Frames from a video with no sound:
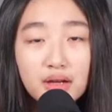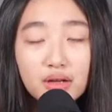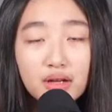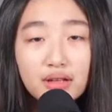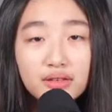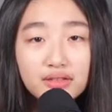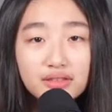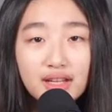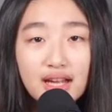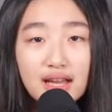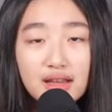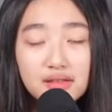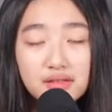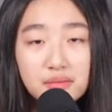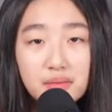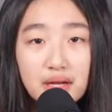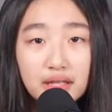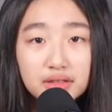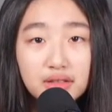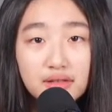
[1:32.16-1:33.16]
Mitochondria
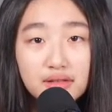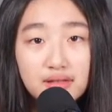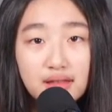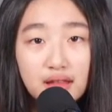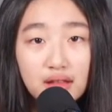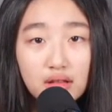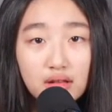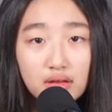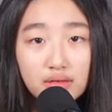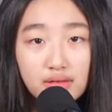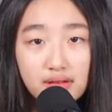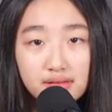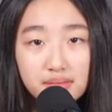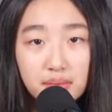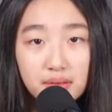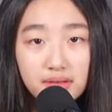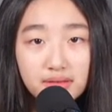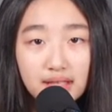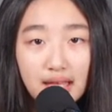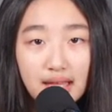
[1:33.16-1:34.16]
is where the cellular
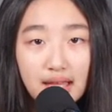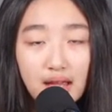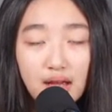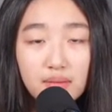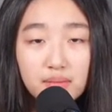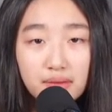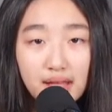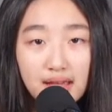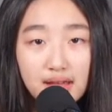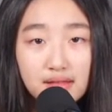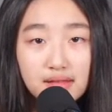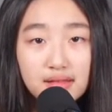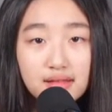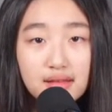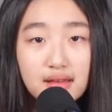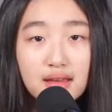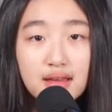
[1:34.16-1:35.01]
respiration taking a place.